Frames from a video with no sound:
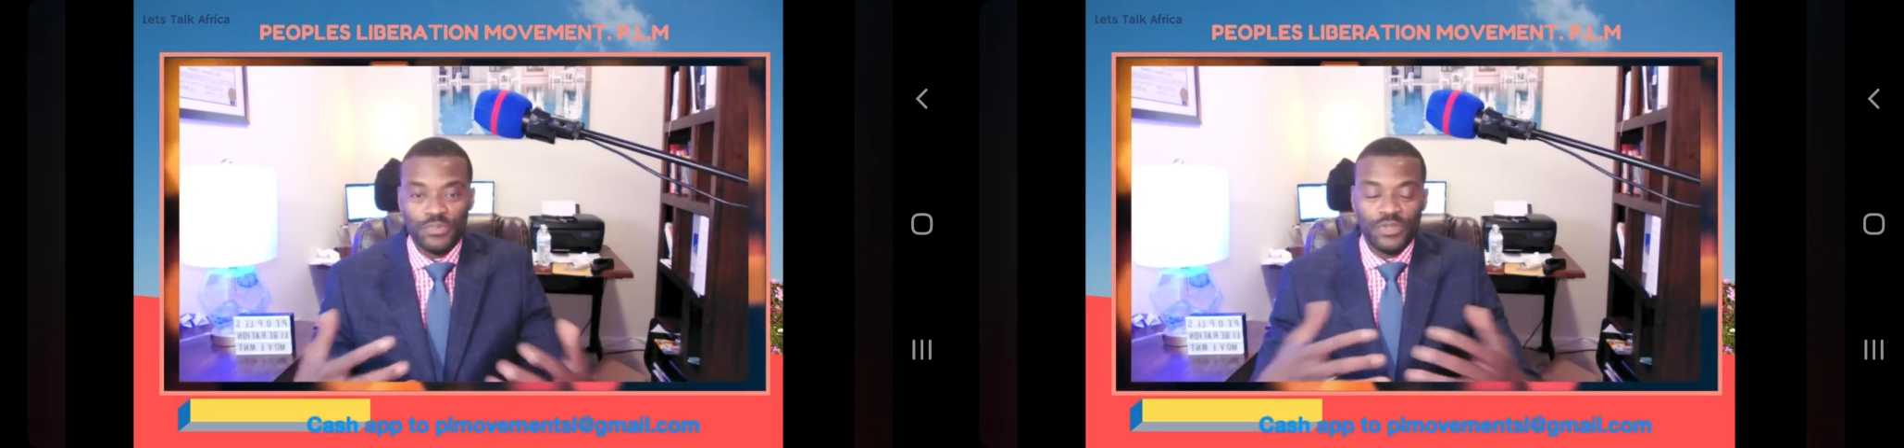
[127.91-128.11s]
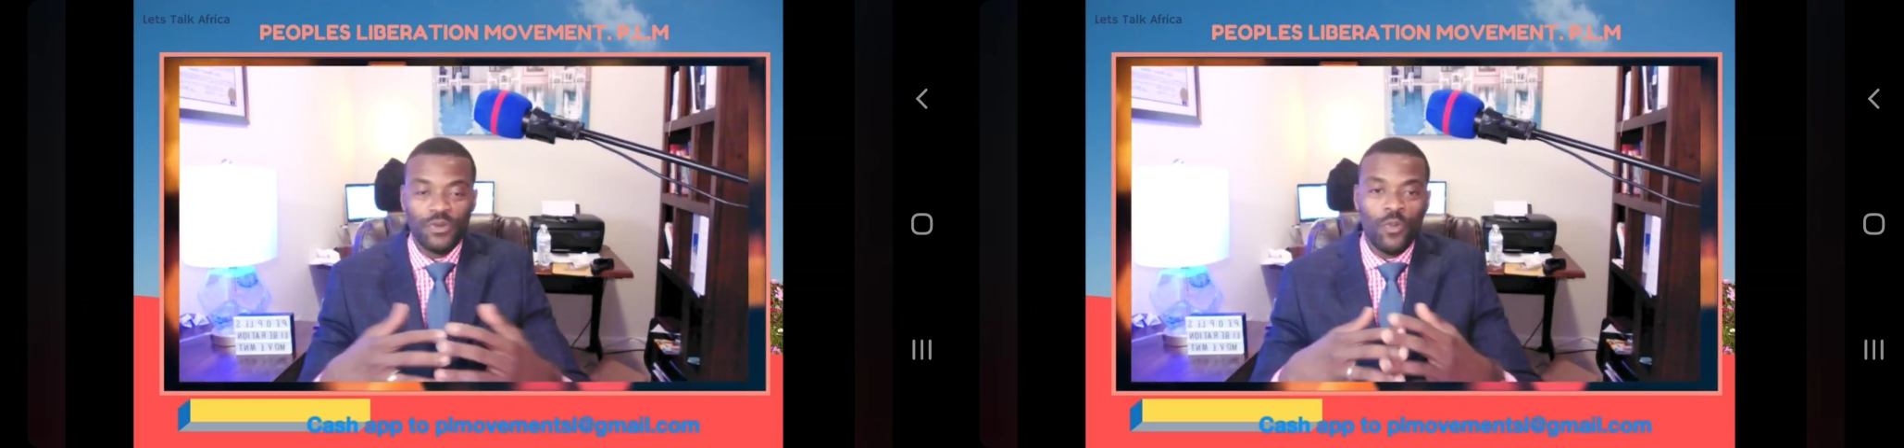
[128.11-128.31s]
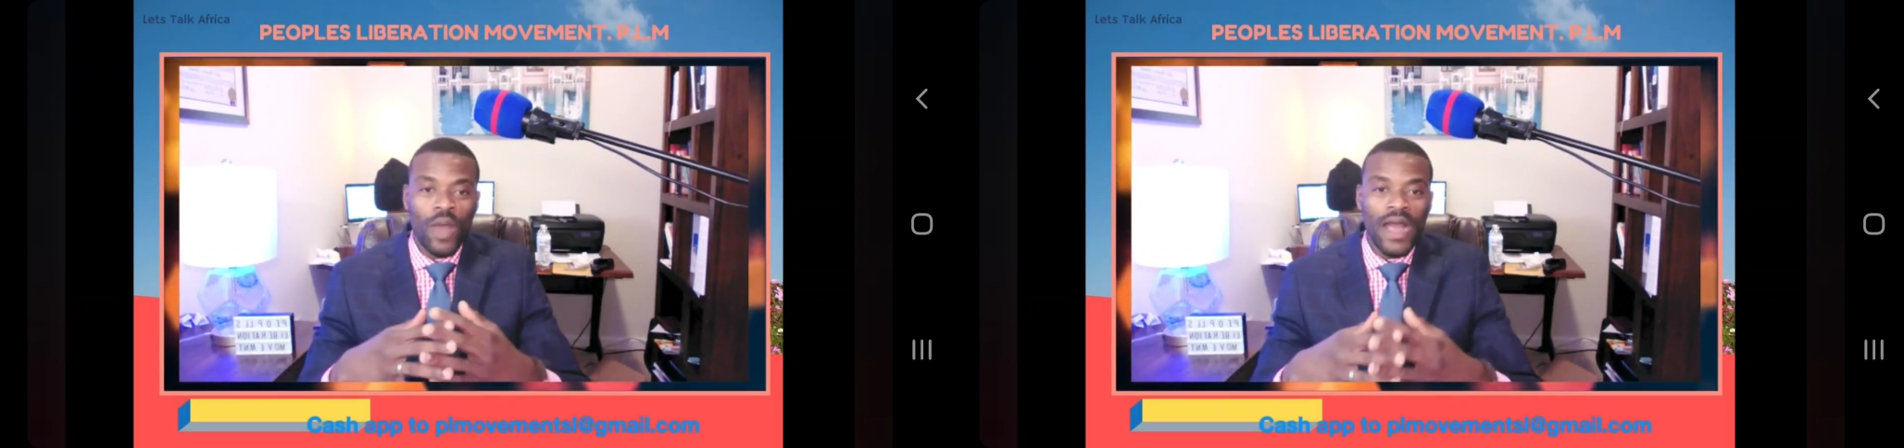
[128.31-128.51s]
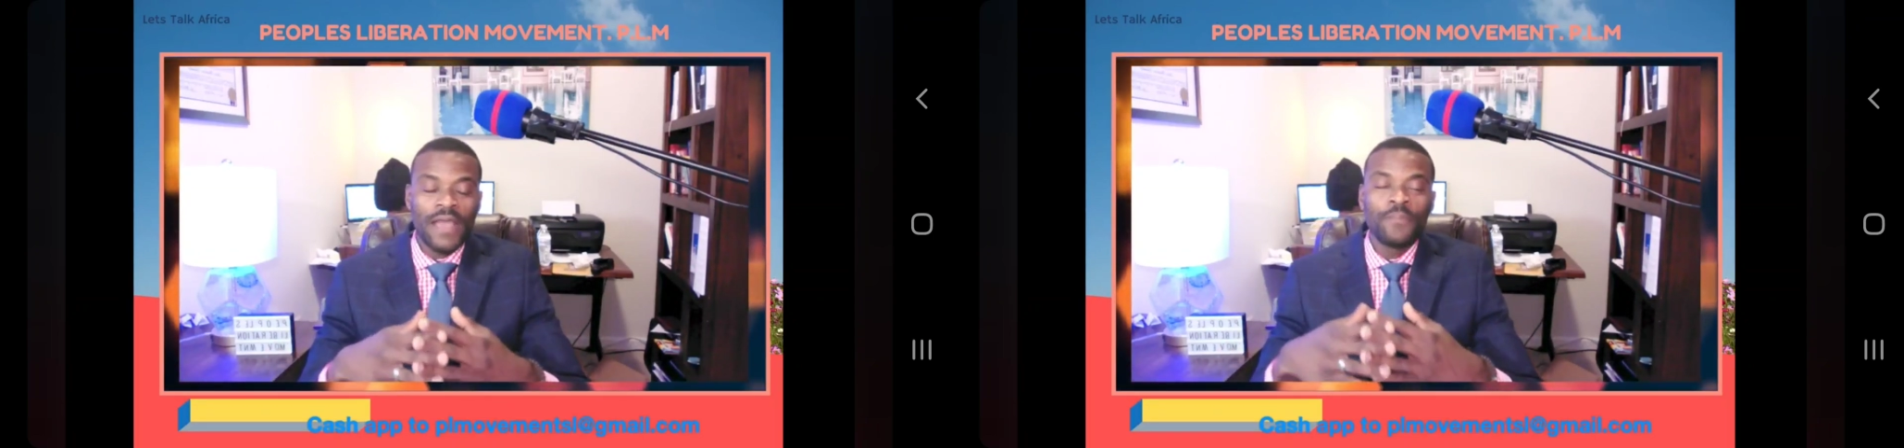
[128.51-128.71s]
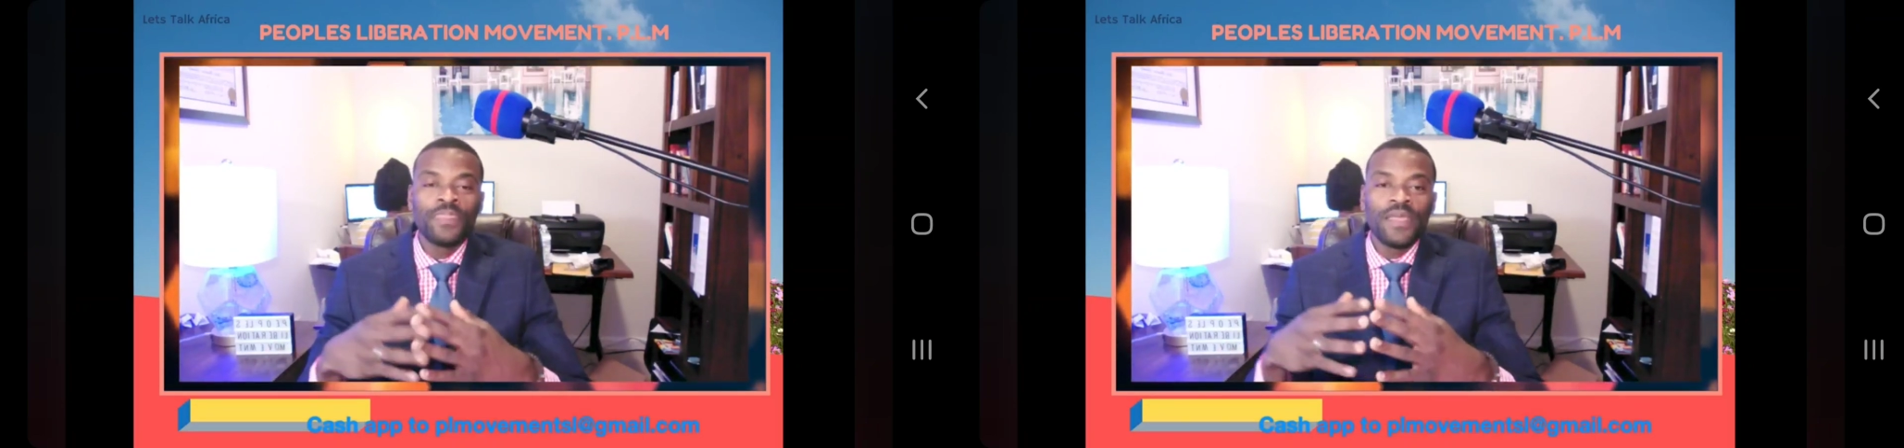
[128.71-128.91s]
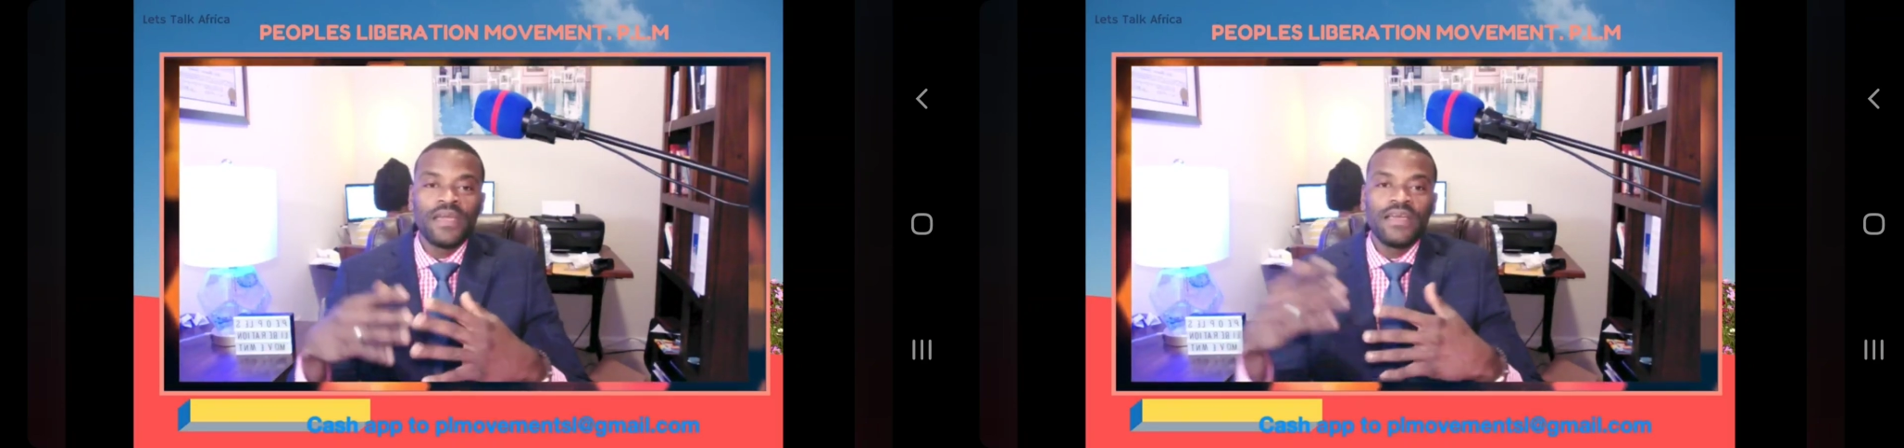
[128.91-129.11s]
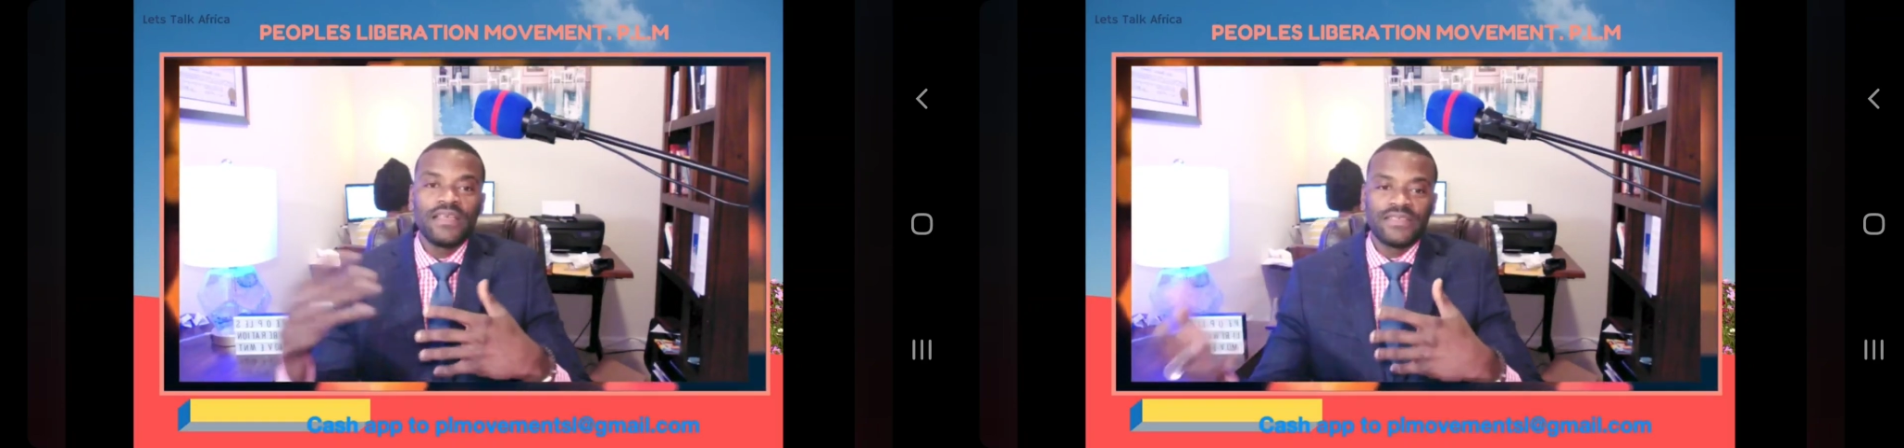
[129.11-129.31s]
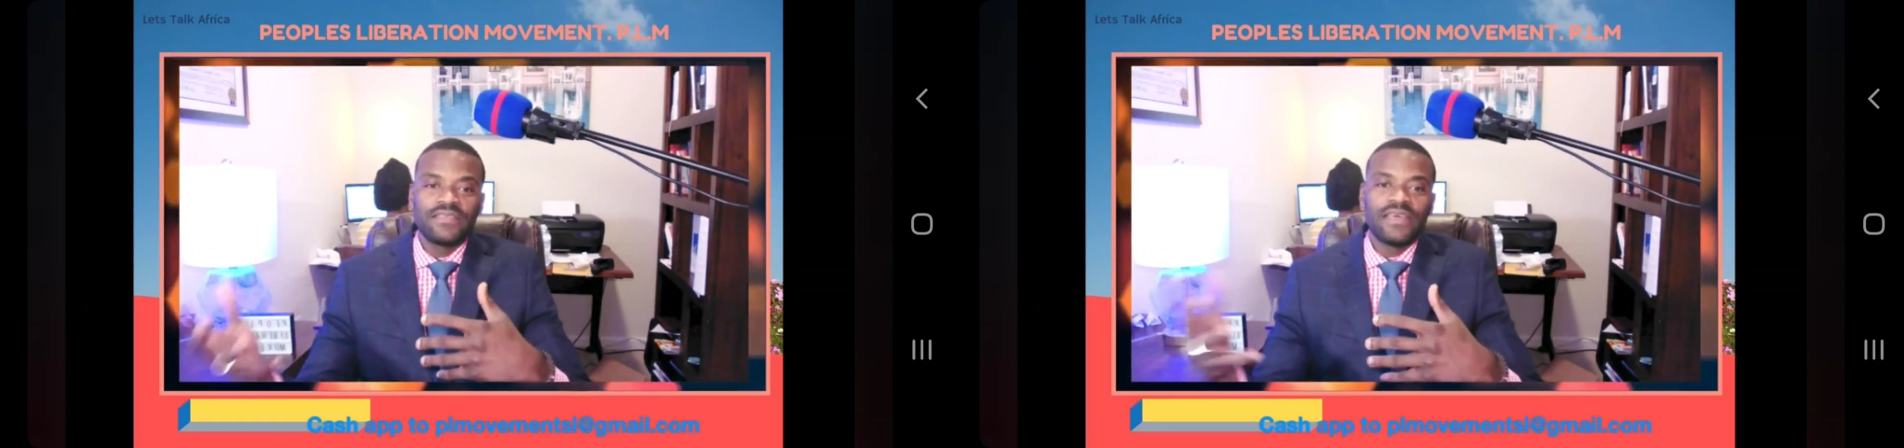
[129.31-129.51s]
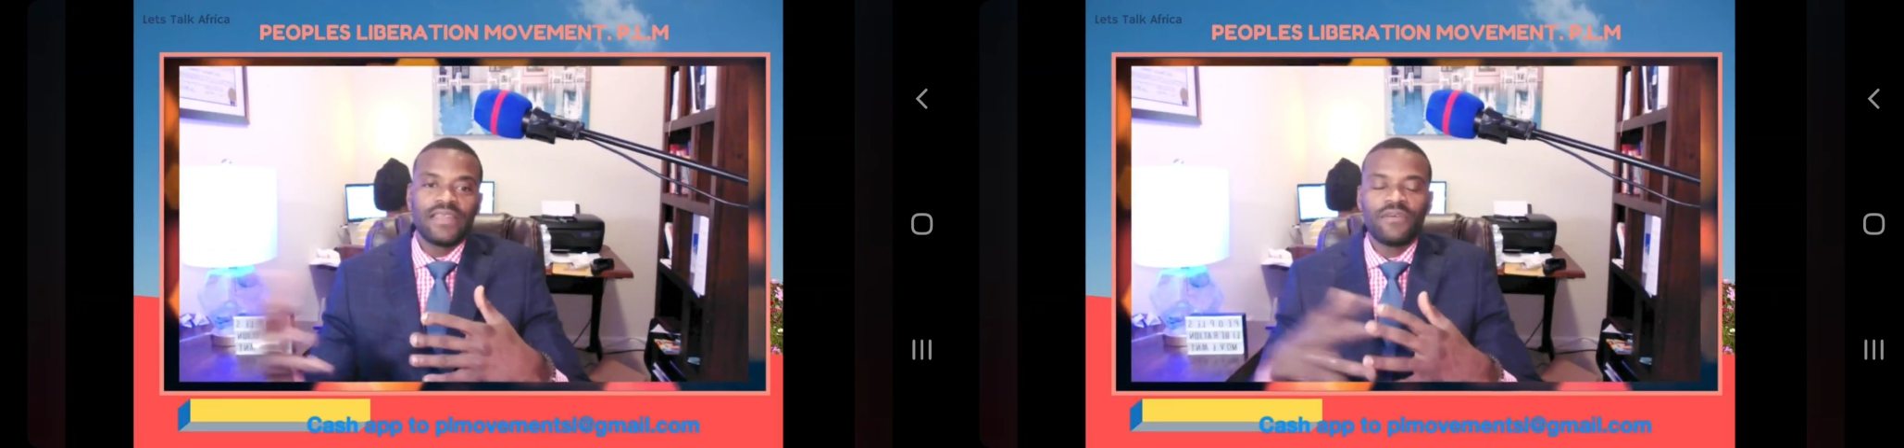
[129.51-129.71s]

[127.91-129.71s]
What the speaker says: Why they said that if